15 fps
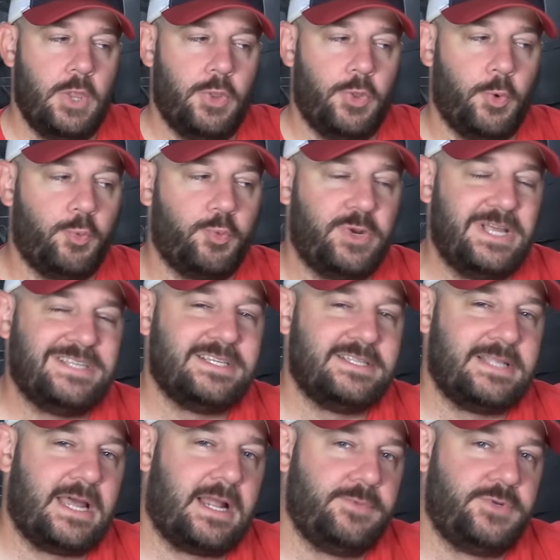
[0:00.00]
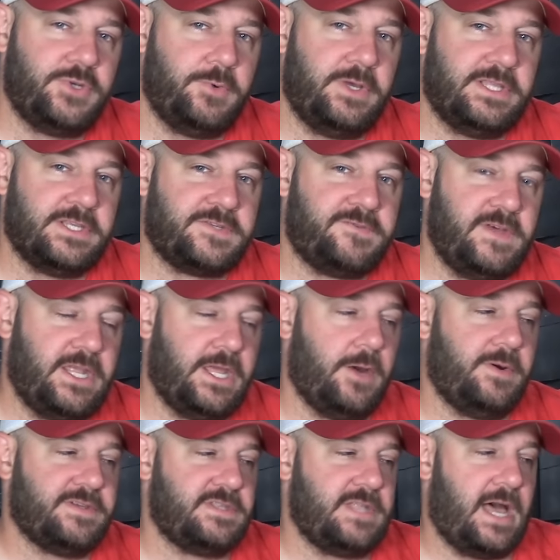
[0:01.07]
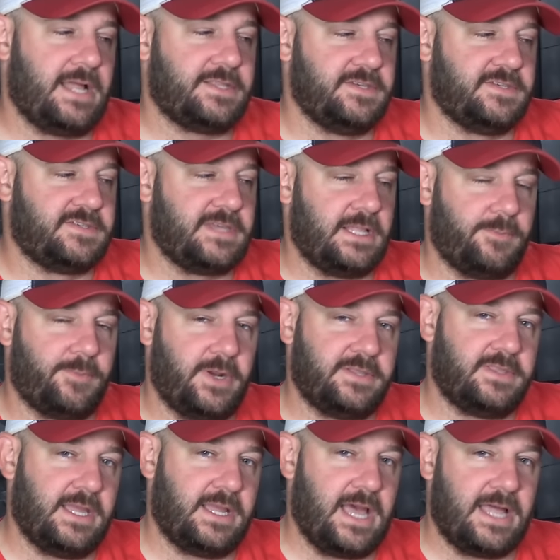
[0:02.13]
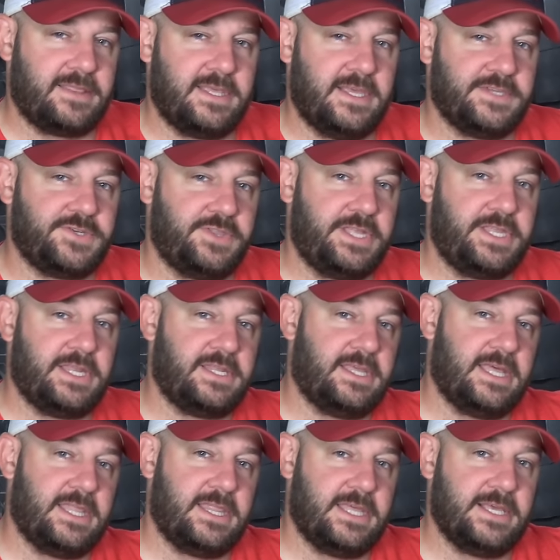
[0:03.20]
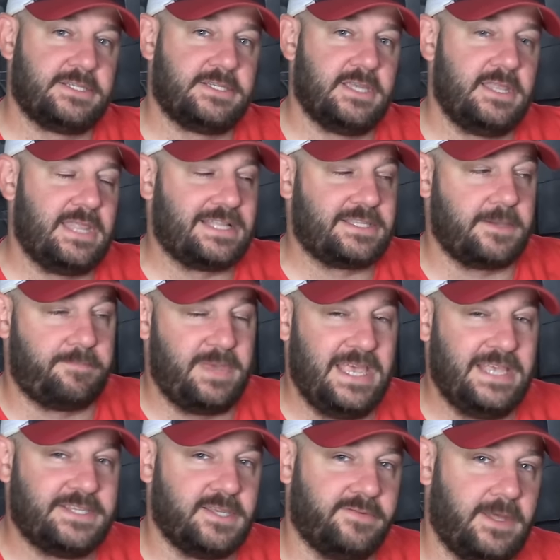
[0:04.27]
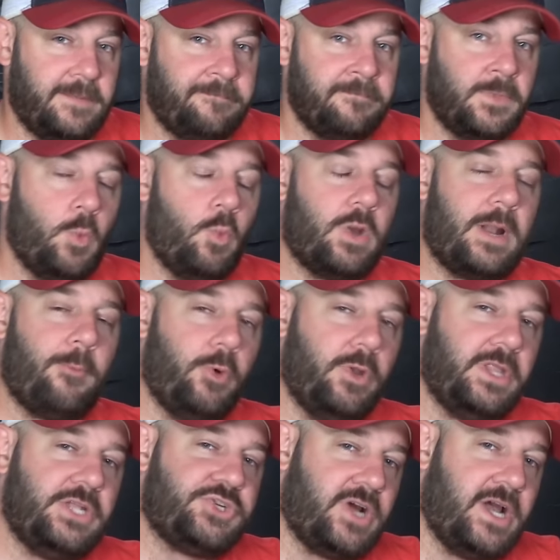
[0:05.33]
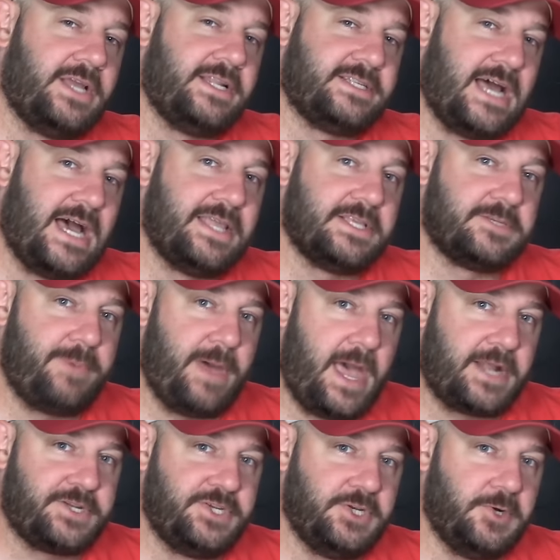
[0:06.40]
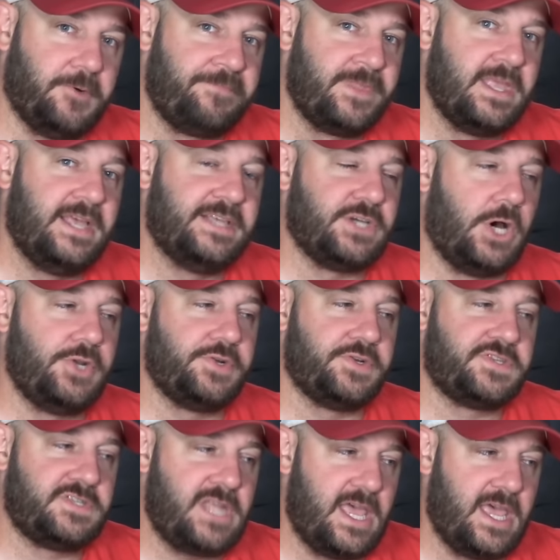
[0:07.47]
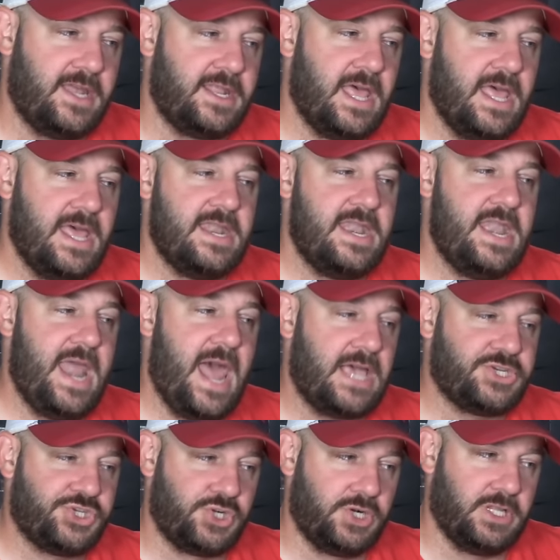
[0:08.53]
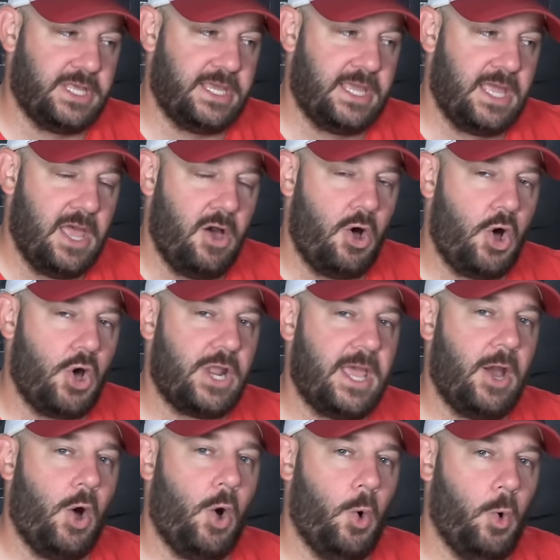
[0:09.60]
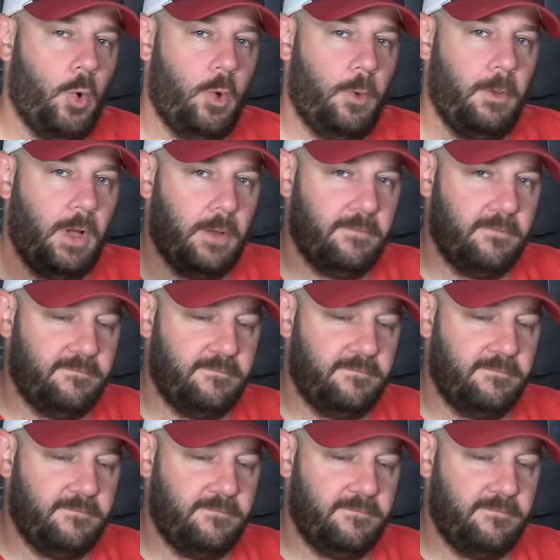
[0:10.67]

The reason that I'm doing this video is not to celebrate they got this or they didn't get this. That's a piece of it. What I'm really trying to tie this back to is understand nationally, on a whole